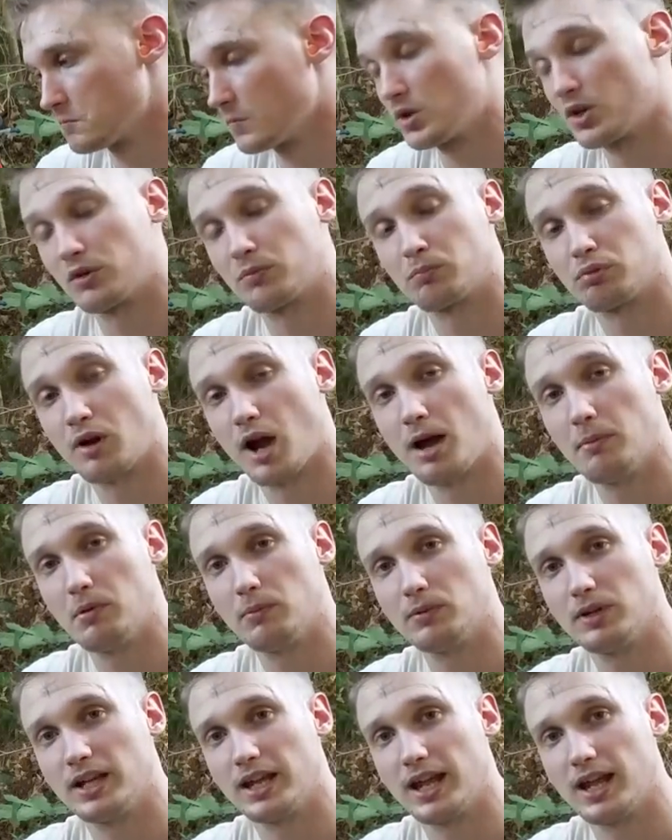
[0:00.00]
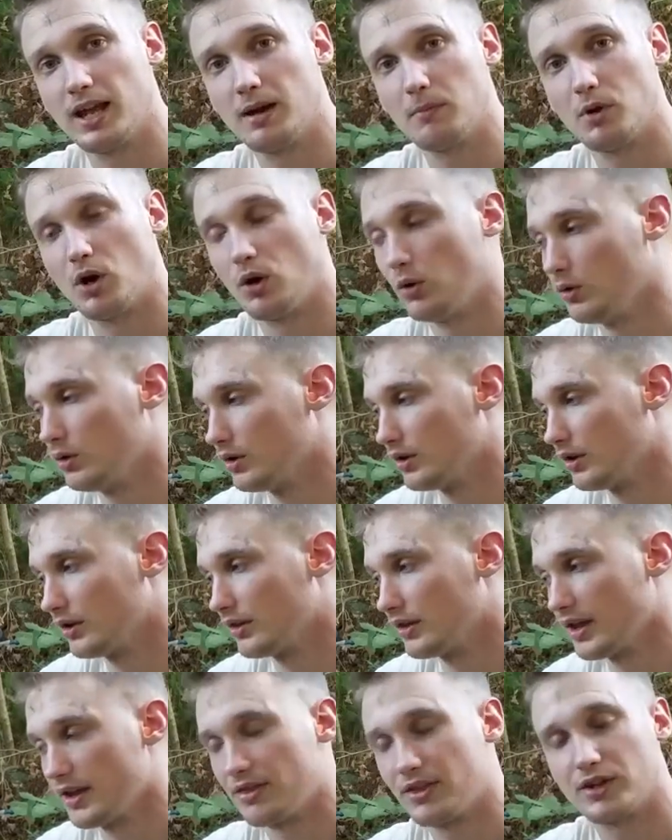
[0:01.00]
there's probably ammo
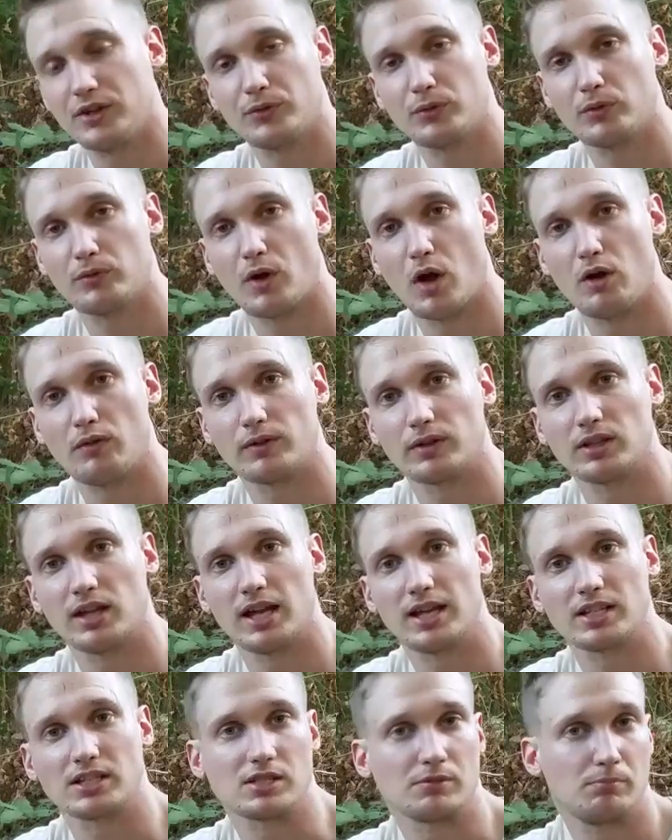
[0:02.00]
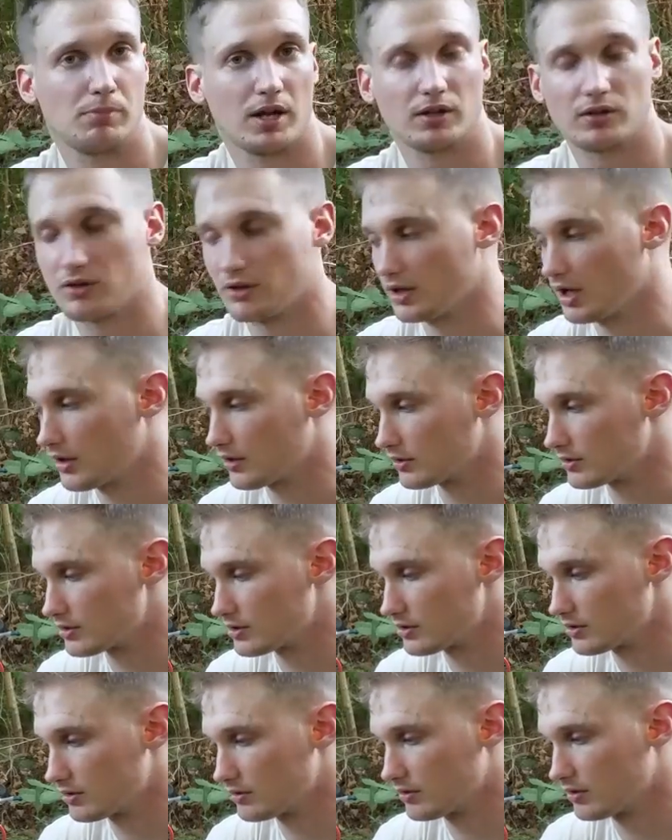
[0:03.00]
that this revolver likes better than
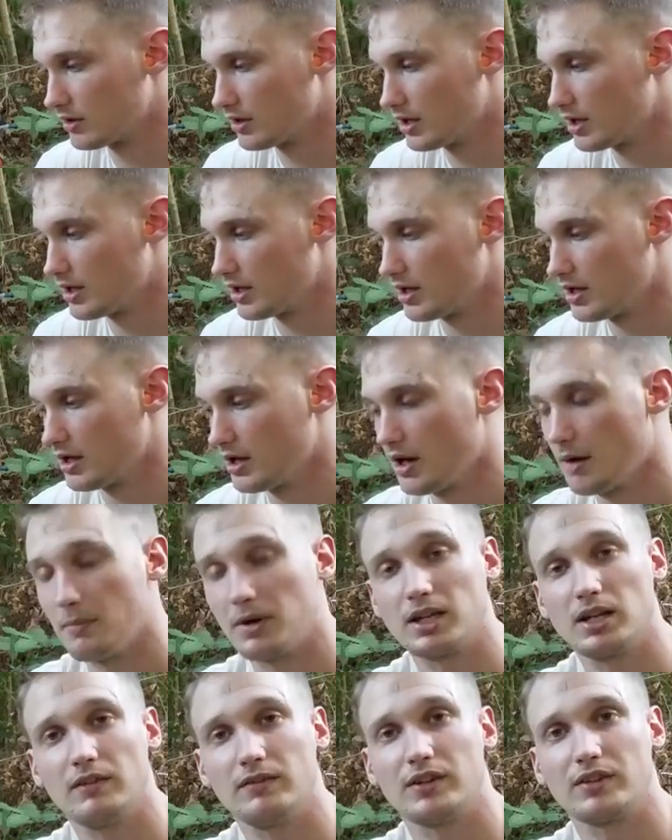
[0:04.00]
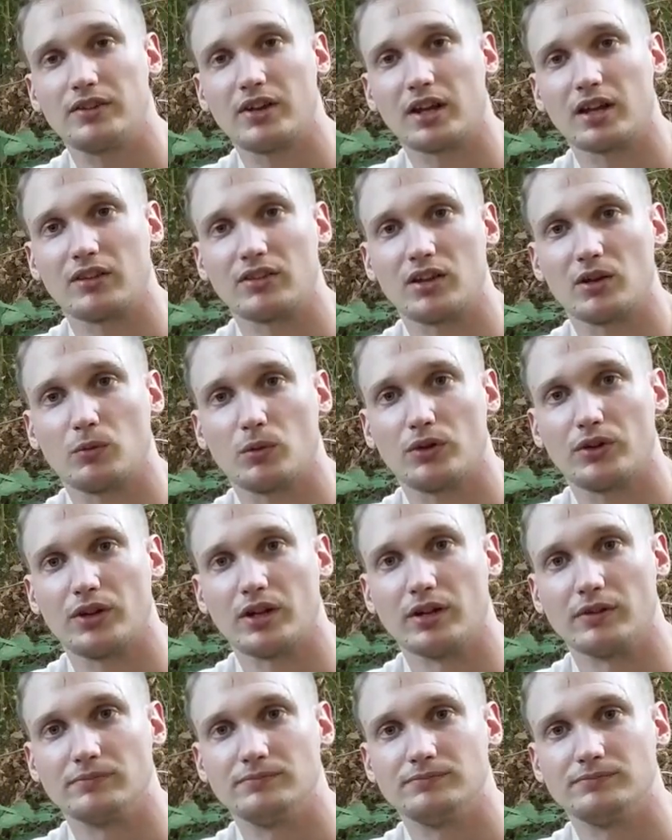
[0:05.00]
others. I'm gonna give it a second, then we'll see.